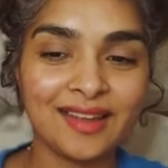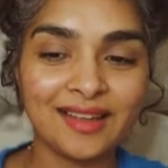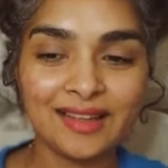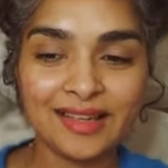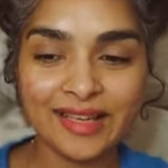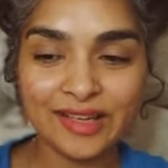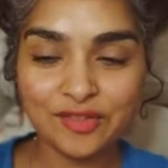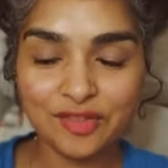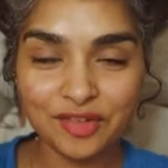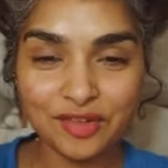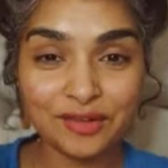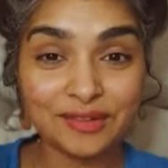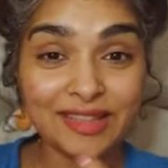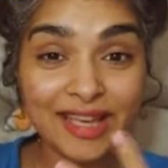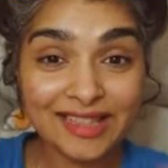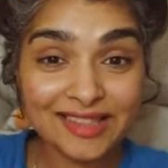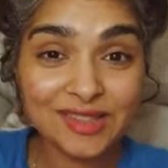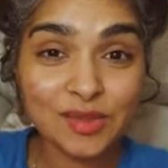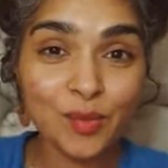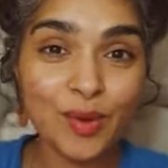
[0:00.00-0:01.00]
Like for
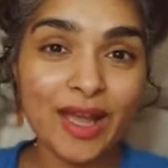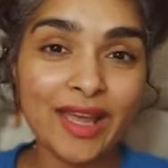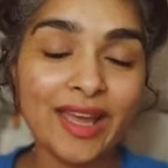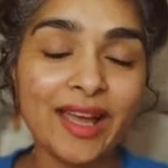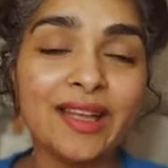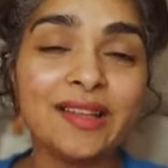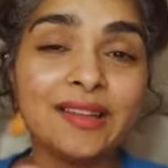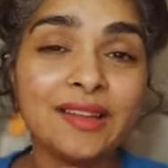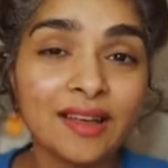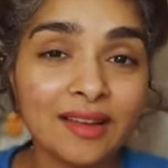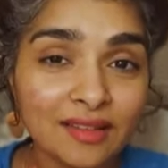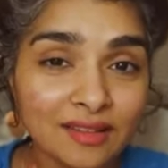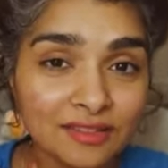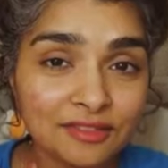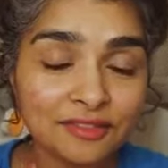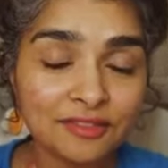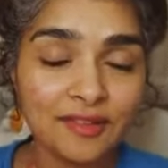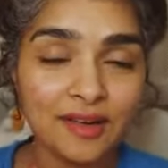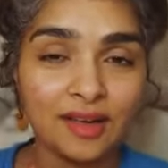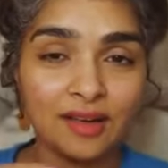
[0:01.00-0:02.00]
that's why I
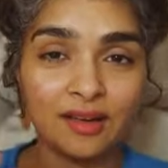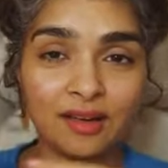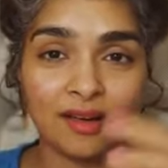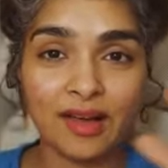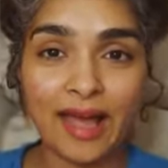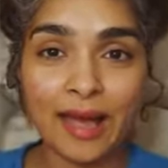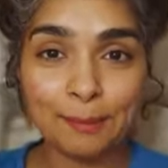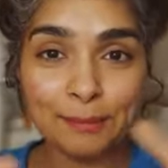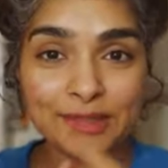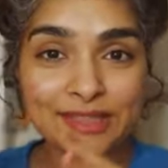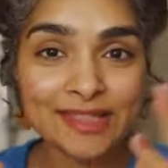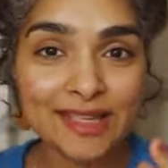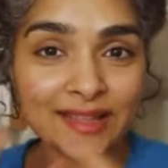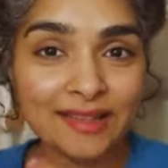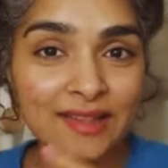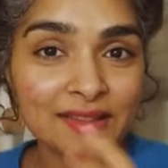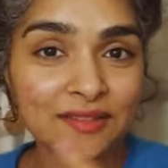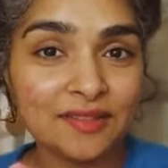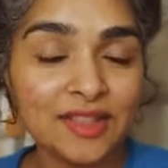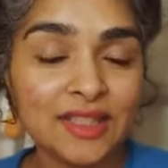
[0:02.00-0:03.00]
love uh, apple
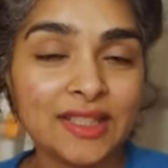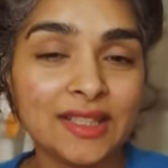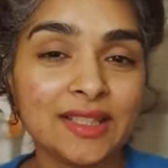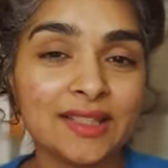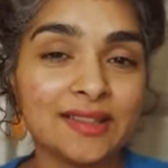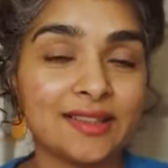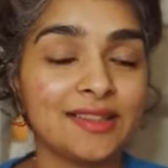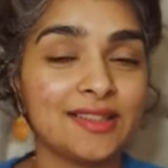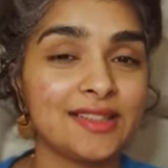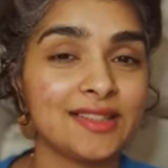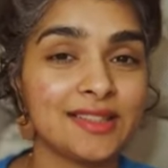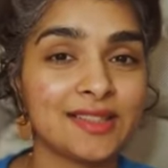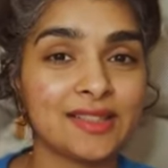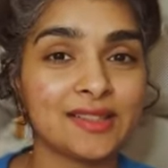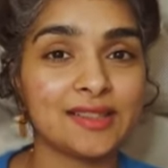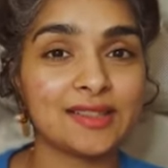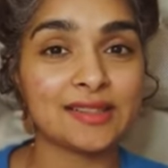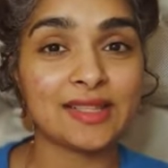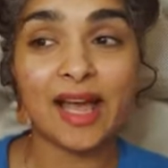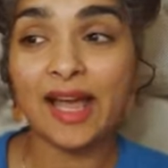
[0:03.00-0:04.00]
cider vinegar
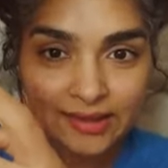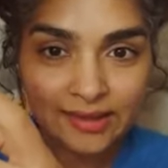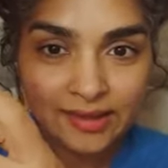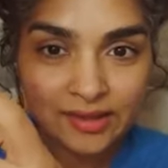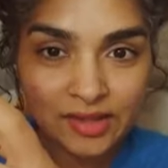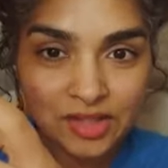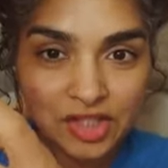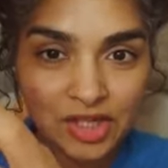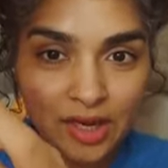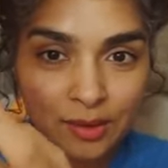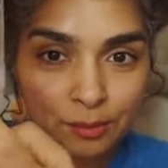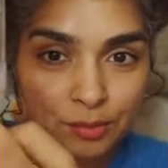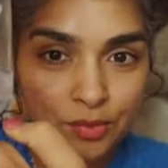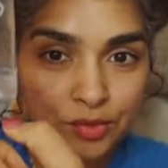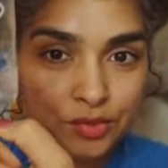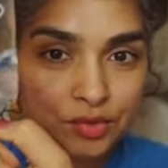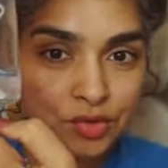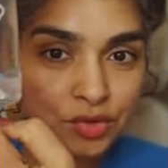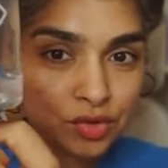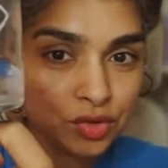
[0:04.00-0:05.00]
rinses. Clear
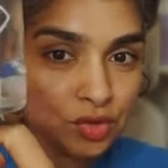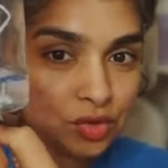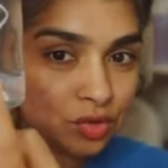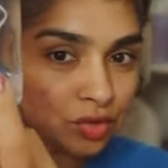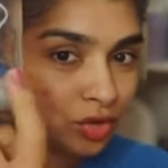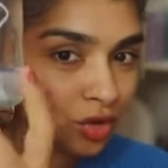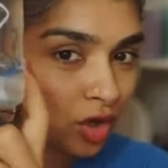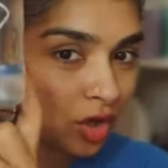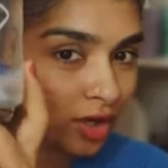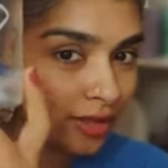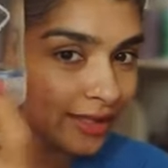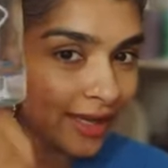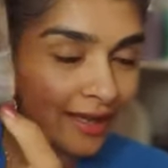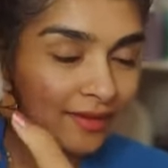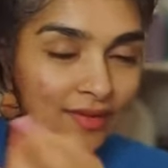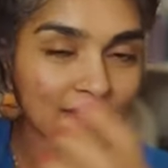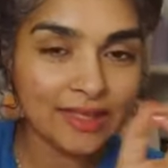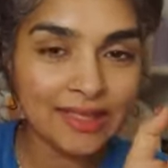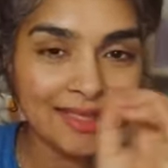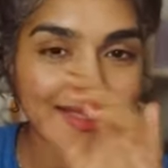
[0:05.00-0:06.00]
shampoos should not
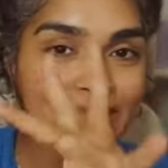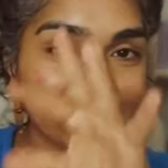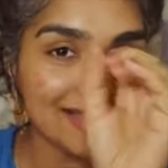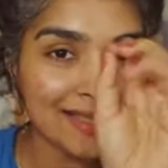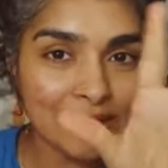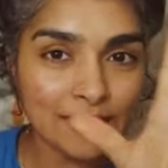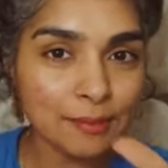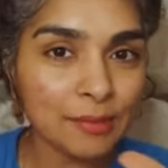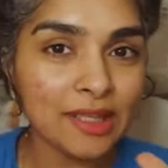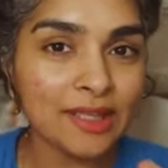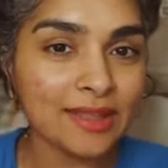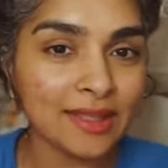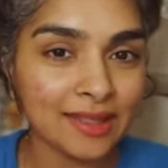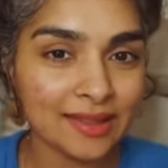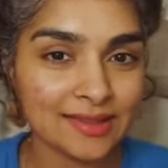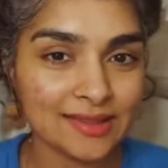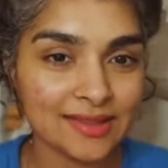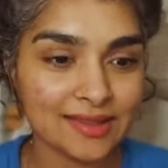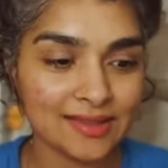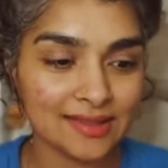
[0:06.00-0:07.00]
have any creamy
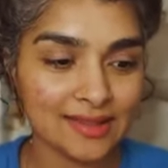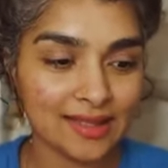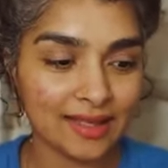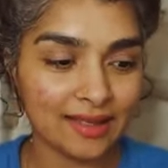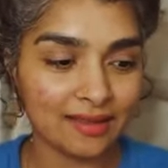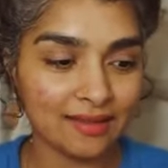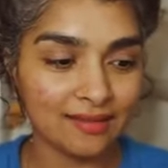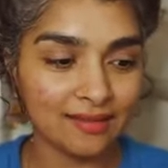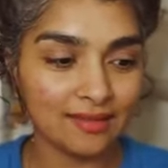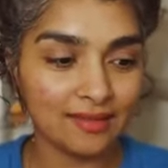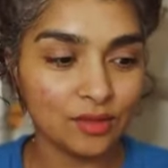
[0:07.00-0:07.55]
things inside.